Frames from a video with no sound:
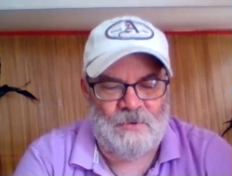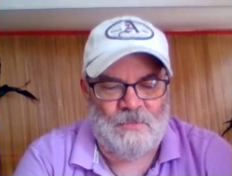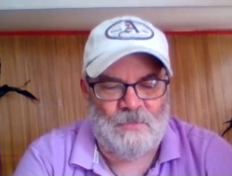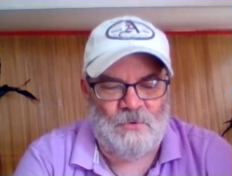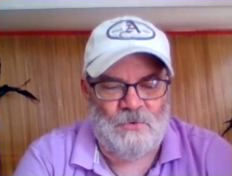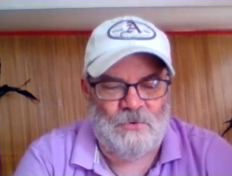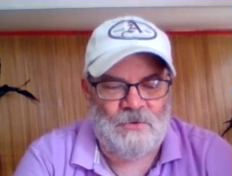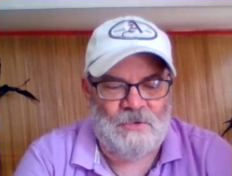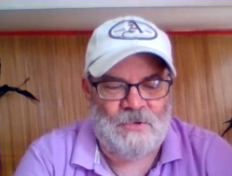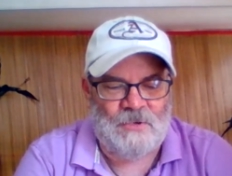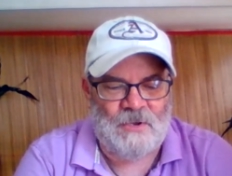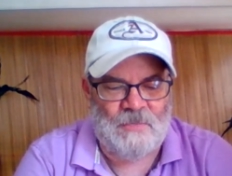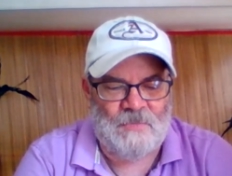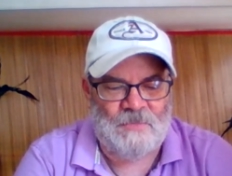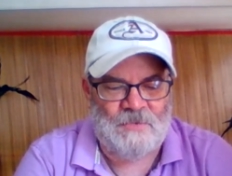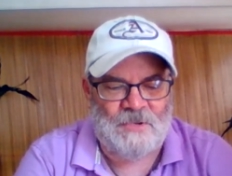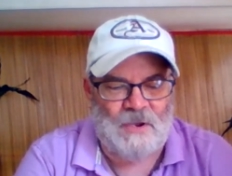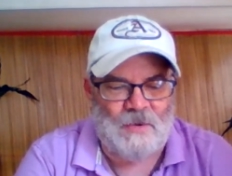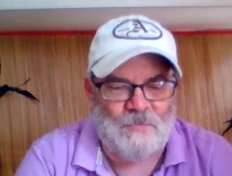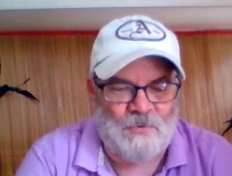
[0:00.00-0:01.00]
when the moon
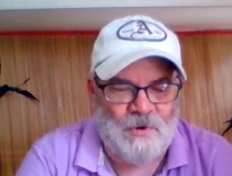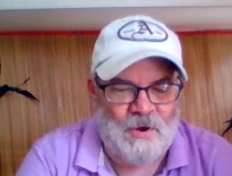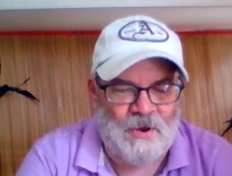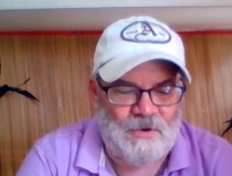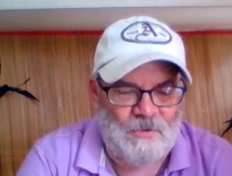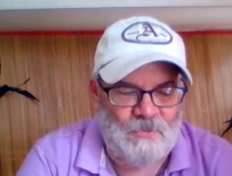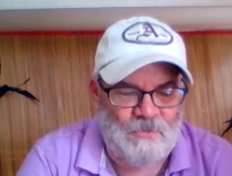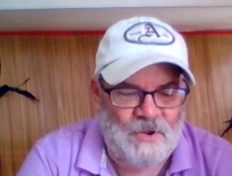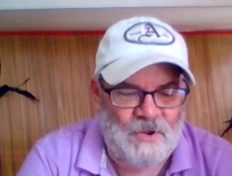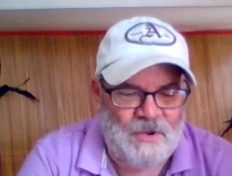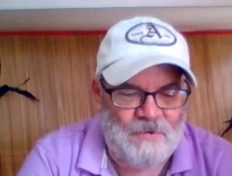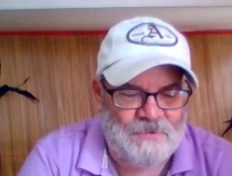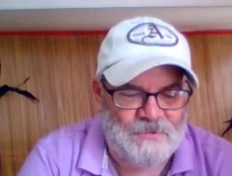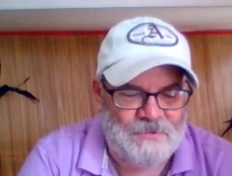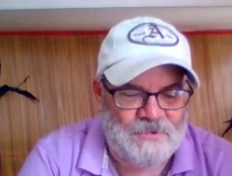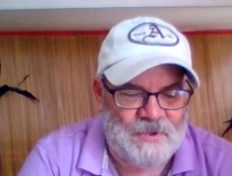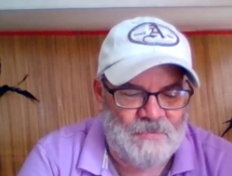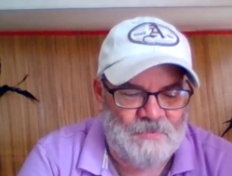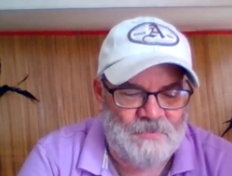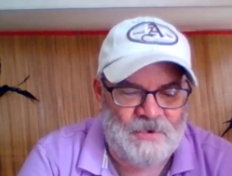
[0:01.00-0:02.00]
comes up right away
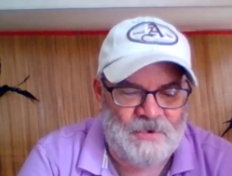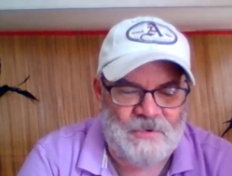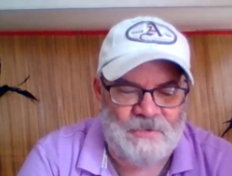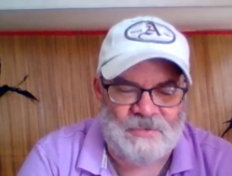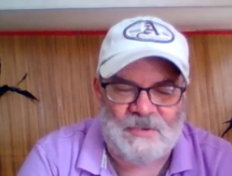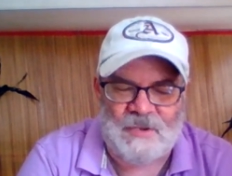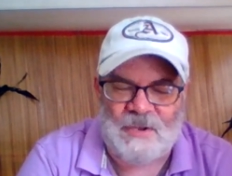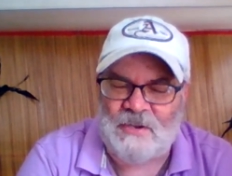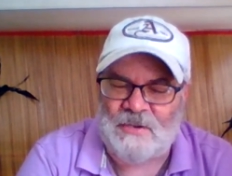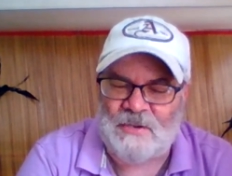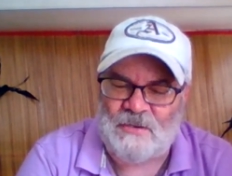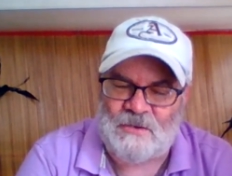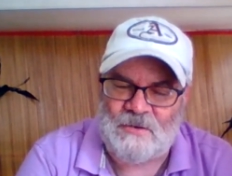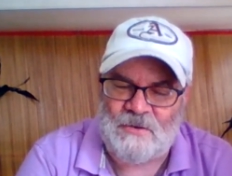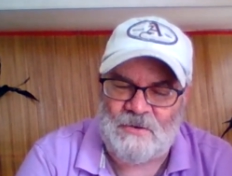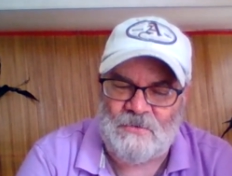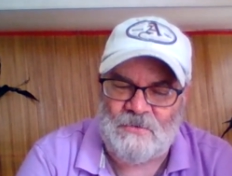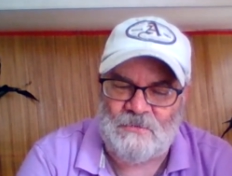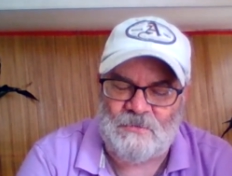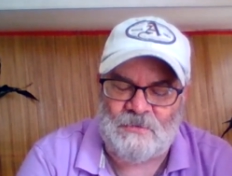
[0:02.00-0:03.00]
for something, it's like
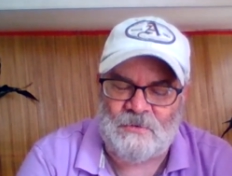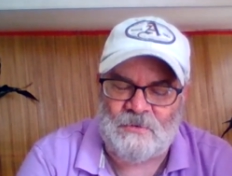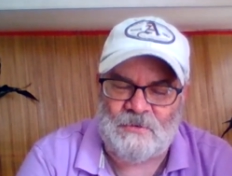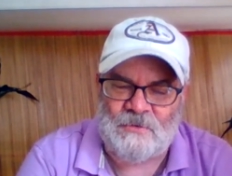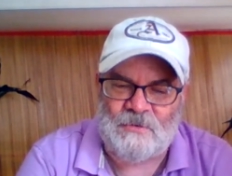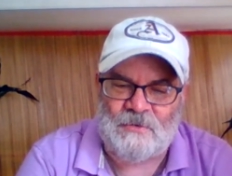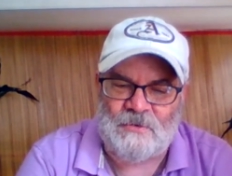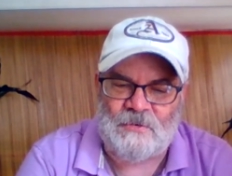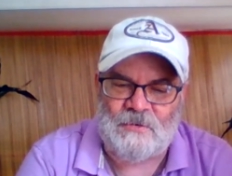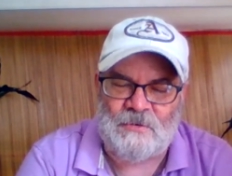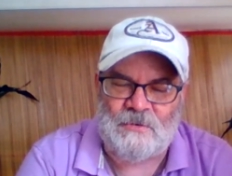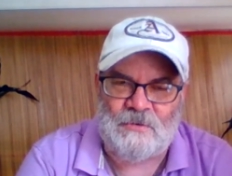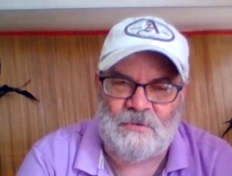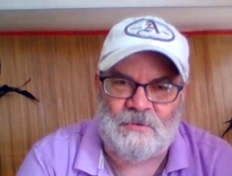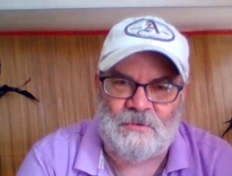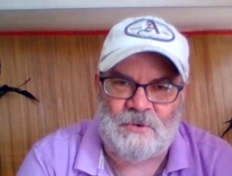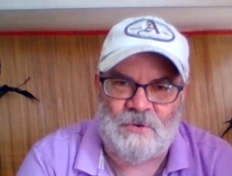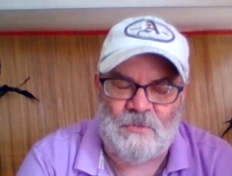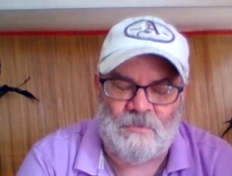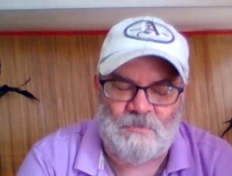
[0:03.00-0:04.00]
you don't
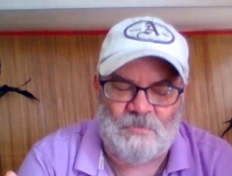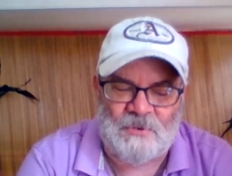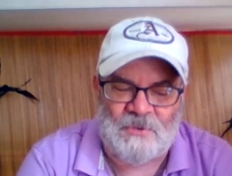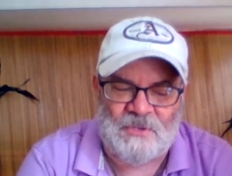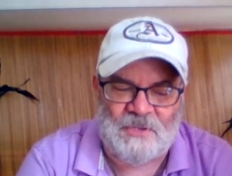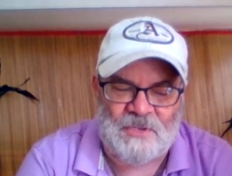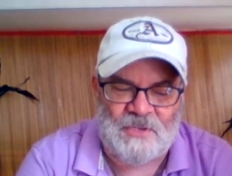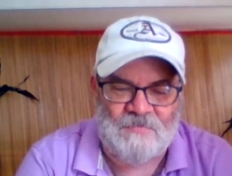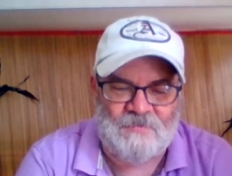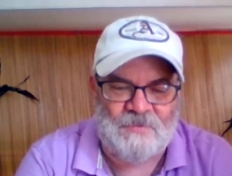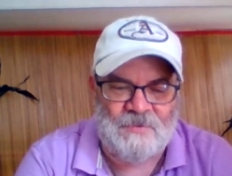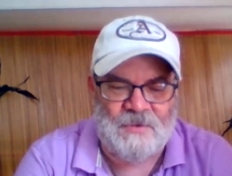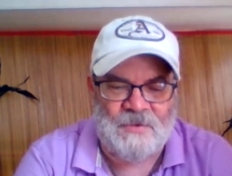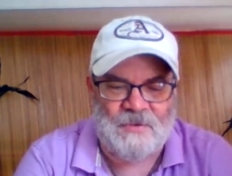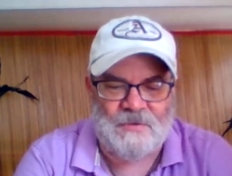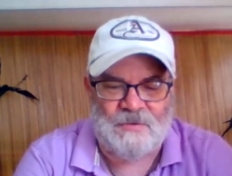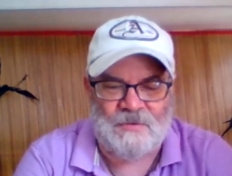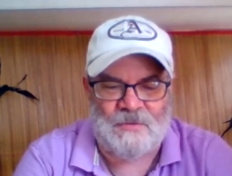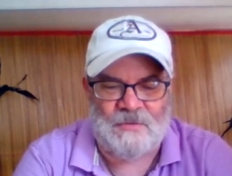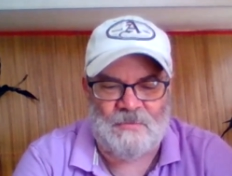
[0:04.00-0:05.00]
don't believe
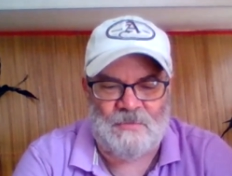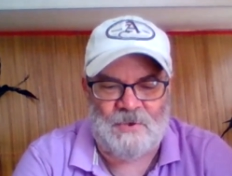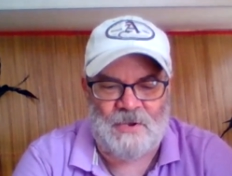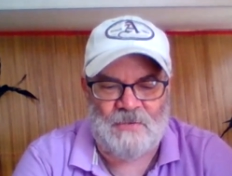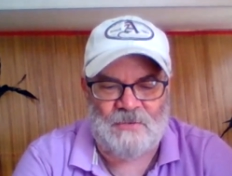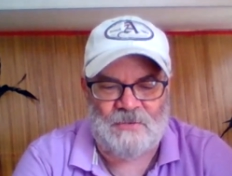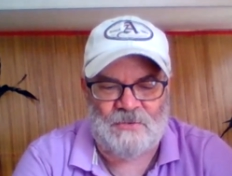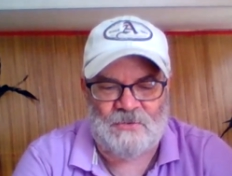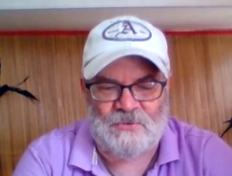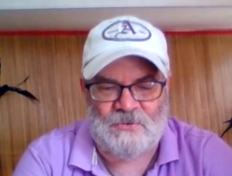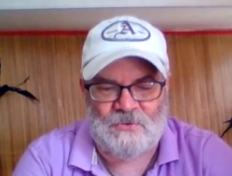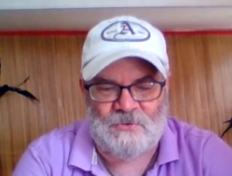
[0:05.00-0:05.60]
the the main